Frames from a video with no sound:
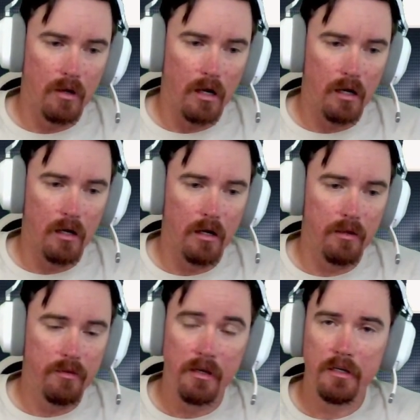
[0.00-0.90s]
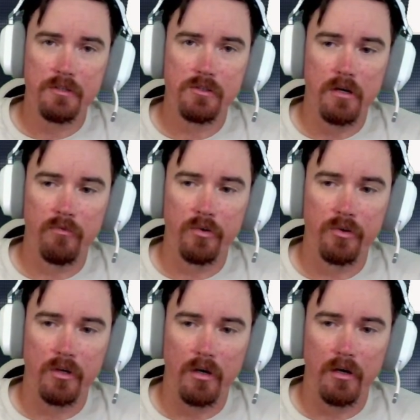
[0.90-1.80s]
then I
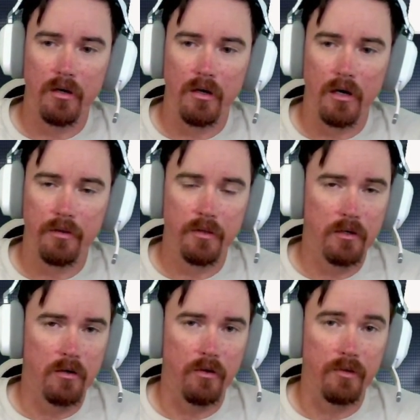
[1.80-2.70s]
discovered a thing called